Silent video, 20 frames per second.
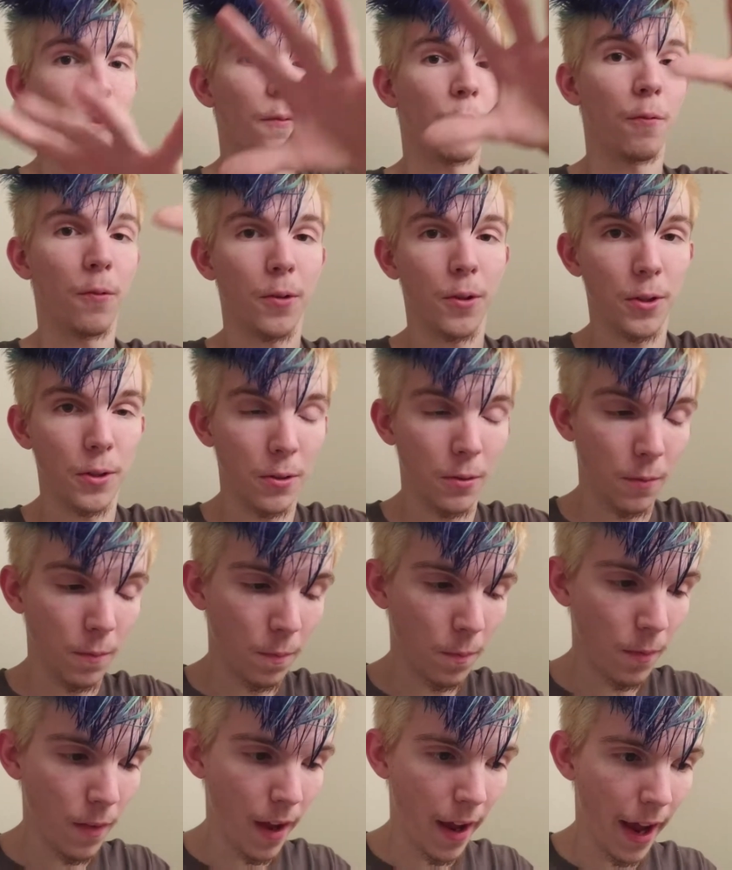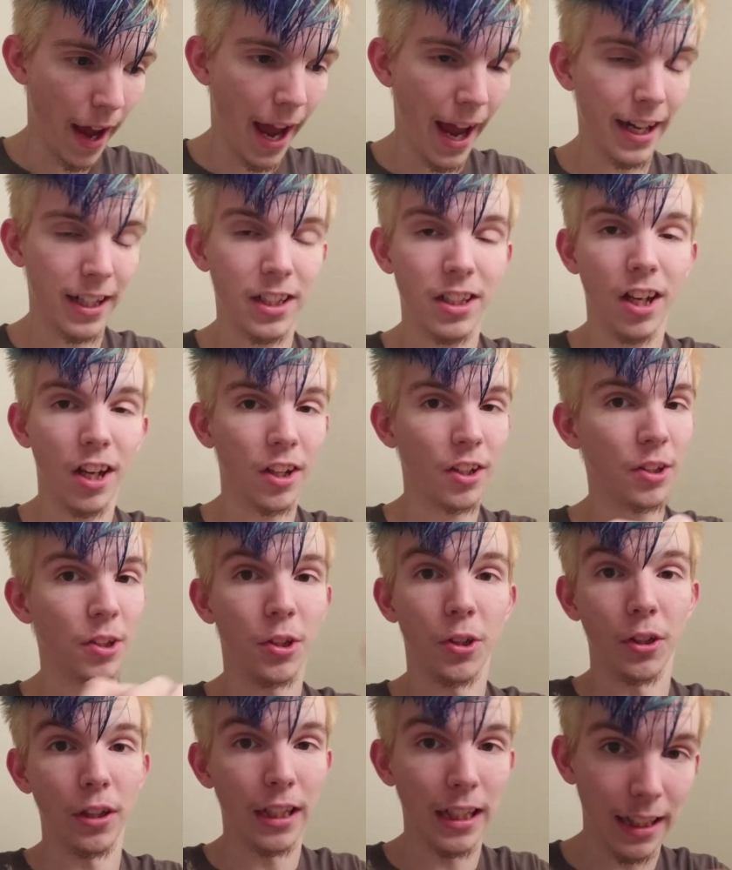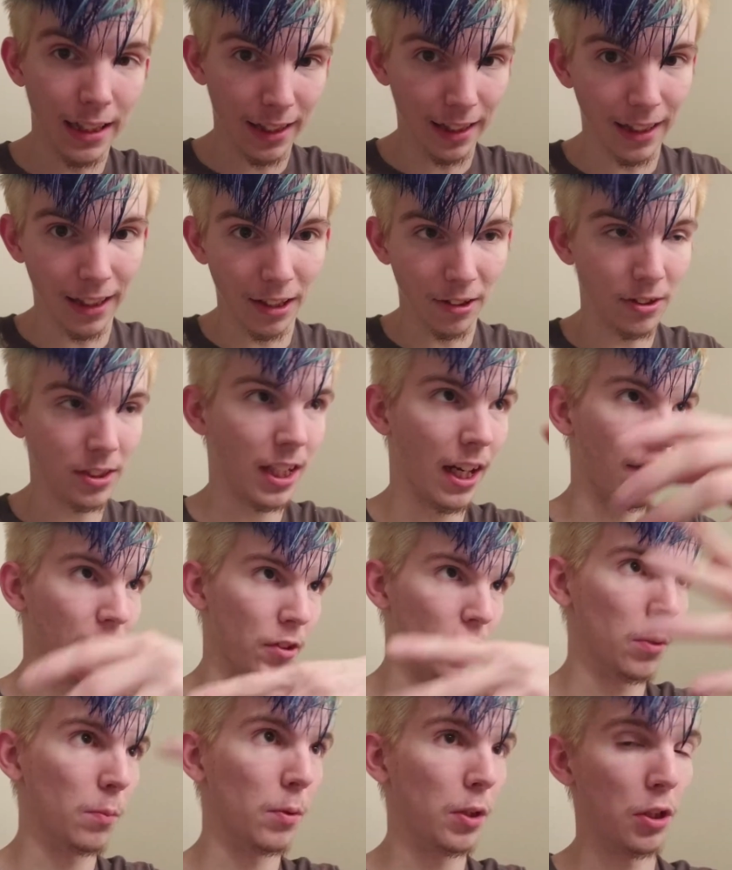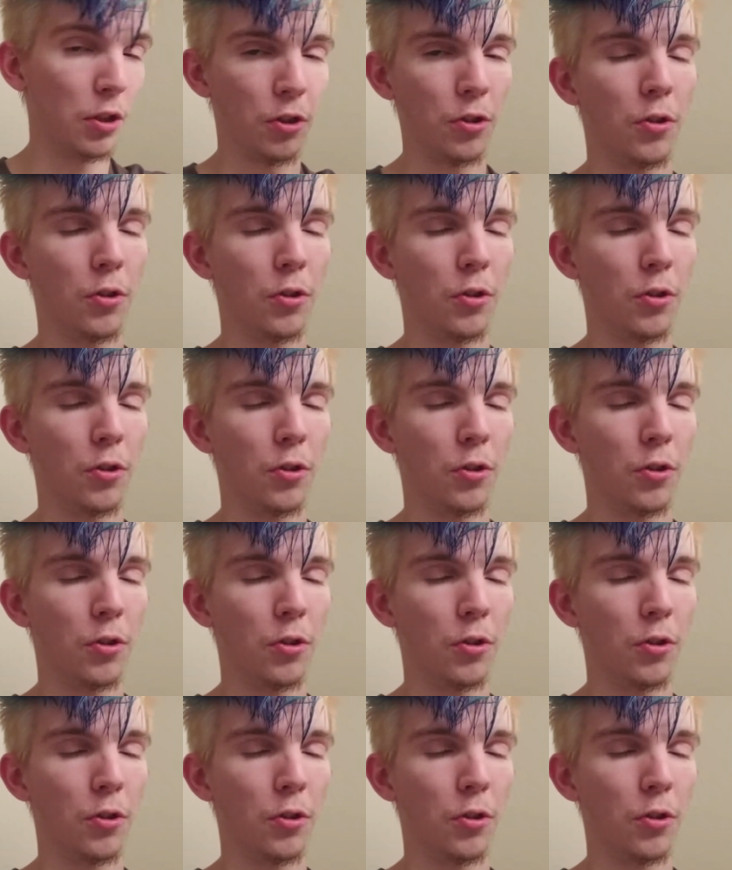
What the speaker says: before you add color or anything else after you bleach.